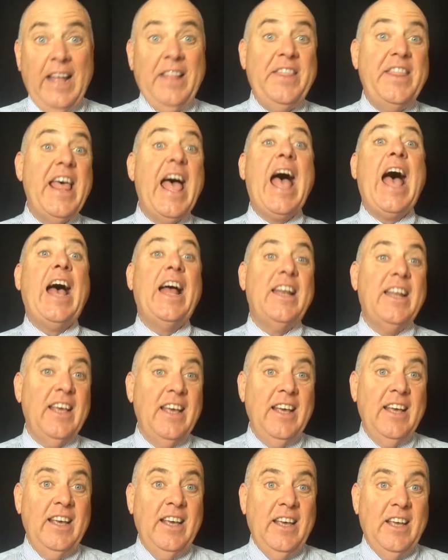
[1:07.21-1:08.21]
And that
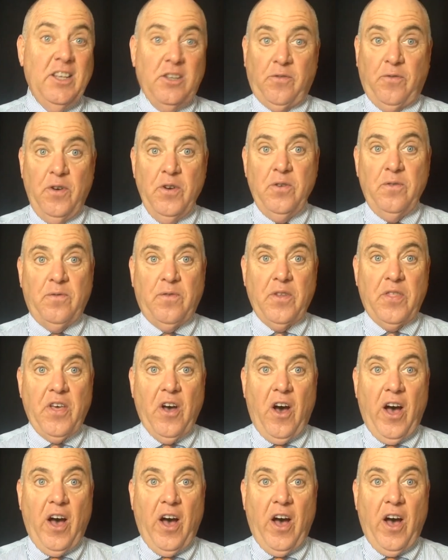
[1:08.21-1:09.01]
is food for